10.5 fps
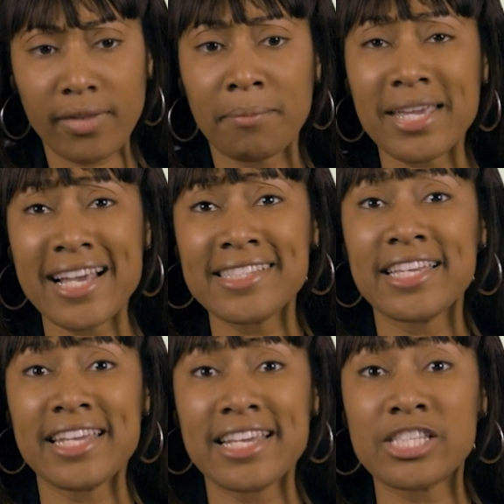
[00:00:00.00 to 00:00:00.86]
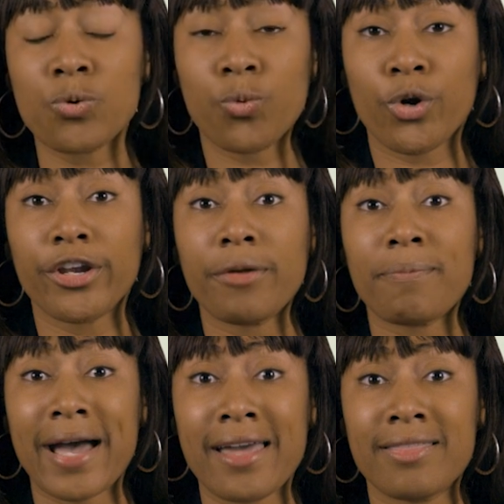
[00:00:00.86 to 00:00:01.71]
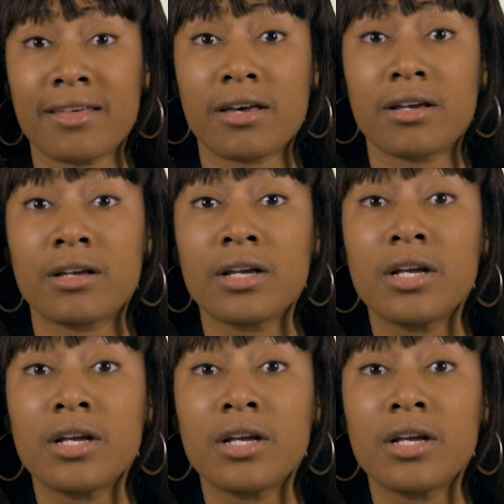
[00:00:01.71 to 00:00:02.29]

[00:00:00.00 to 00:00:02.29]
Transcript: because it is awarded by the